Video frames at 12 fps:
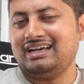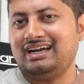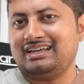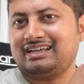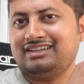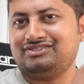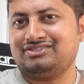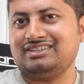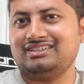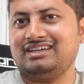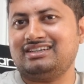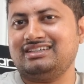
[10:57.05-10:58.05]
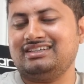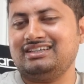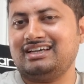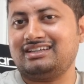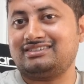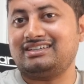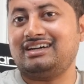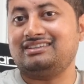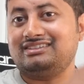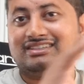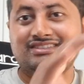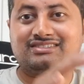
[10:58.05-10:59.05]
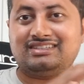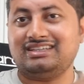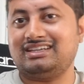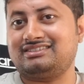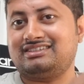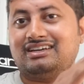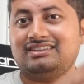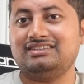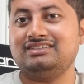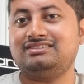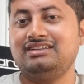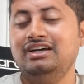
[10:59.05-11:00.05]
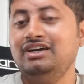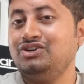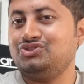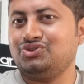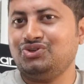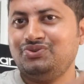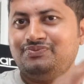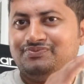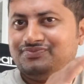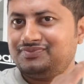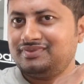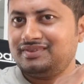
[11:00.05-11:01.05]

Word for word: I can see that he has done this, he has done this. So